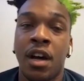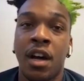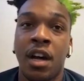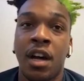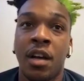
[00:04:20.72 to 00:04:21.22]

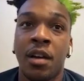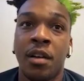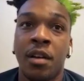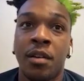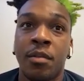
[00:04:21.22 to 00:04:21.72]

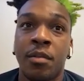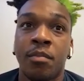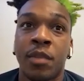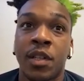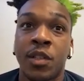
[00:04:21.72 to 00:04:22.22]
um,
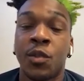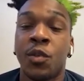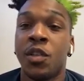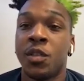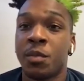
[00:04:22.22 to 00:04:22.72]
my
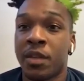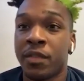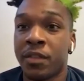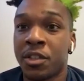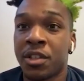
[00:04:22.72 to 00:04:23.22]
daughter's mom
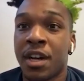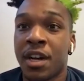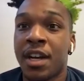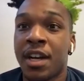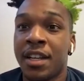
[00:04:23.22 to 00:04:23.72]
had
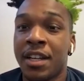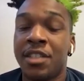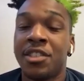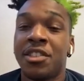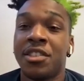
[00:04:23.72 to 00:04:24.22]
tried it and
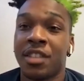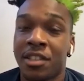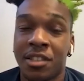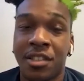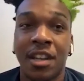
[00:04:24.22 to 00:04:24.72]
she said she
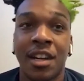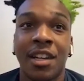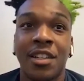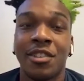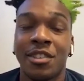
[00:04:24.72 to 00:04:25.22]
liked
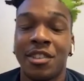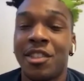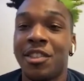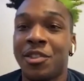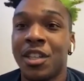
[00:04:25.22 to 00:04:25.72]
she
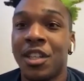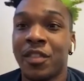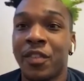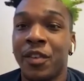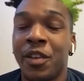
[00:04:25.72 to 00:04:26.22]
enjoyed the
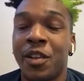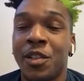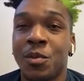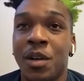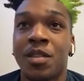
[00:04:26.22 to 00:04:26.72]
food as
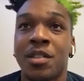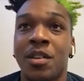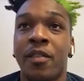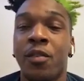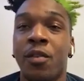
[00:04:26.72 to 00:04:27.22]
well. So
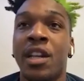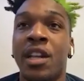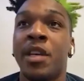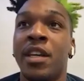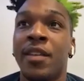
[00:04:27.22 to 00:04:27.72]
I thought,
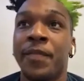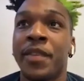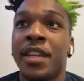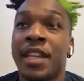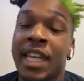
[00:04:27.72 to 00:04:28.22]
let me
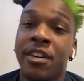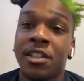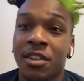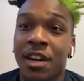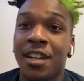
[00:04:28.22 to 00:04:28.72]
give
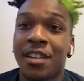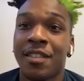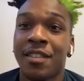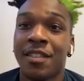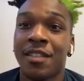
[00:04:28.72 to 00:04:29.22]
it a try.
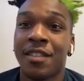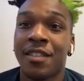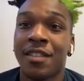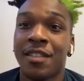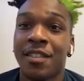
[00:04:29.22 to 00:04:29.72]

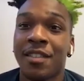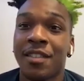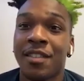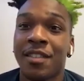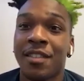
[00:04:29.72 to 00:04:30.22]
That's where I
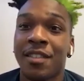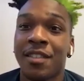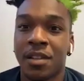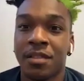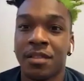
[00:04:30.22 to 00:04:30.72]
got it
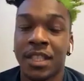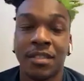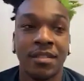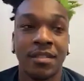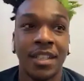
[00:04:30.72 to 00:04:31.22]
from, and
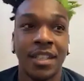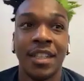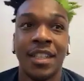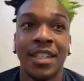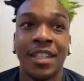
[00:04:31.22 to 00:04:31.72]
I was happy
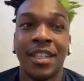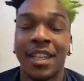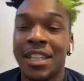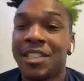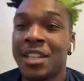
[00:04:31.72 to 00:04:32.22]
enough to
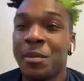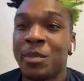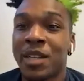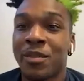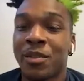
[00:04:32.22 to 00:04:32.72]
pass it on.
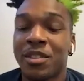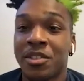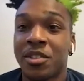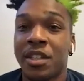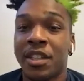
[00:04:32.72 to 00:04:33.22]
And
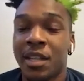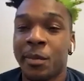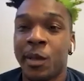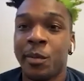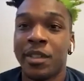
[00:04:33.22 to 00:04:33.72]
it
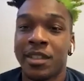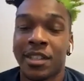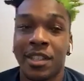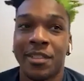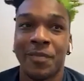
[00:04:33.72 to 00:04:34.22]
seems everyone's
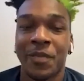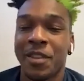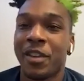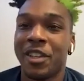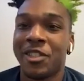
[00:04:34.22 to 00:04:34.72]
enjoying it at the
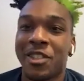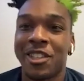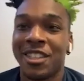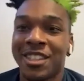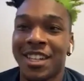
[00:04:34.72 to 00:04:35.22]
moment. So
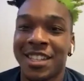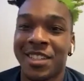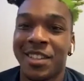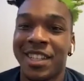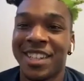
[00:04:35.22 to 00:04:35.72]
fingers
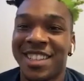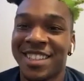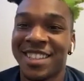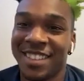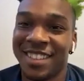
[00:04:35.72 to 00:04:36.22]
crossed it stays
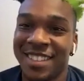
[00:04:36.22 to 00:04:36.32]
that way.